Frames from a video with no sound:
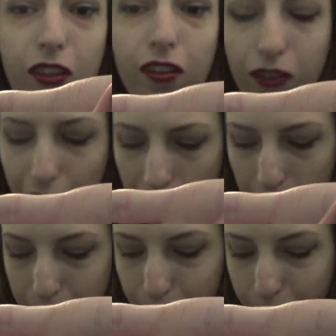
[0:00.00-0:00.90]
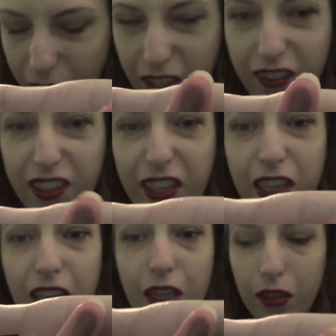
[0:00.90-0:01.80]
this, it's like
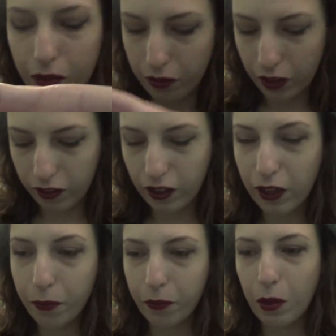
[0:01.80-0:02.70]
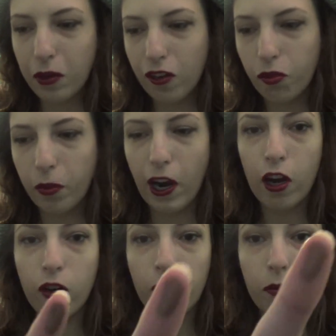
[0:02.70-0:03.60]
a, it's not, I mean, it's
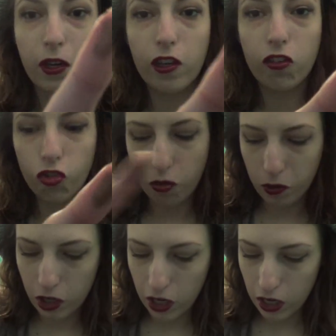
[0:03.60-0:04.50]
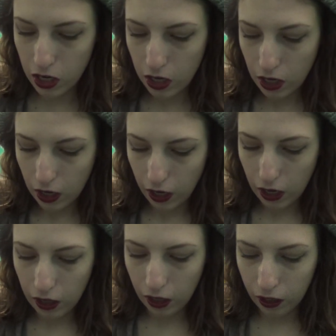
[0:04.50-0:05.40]
brown, but it's shimmery.
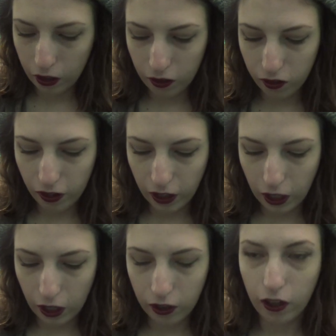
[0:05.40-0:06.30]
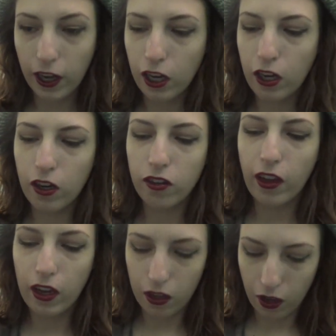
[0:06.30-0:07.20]
And then there's like a lighter
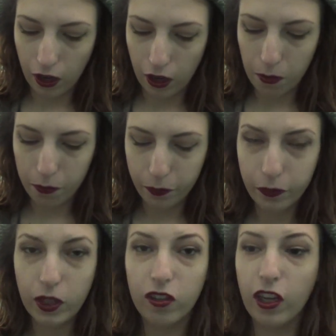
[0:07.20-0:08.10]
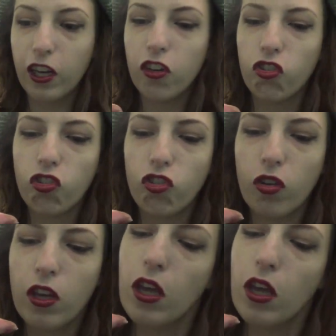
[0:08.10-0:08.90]
tannish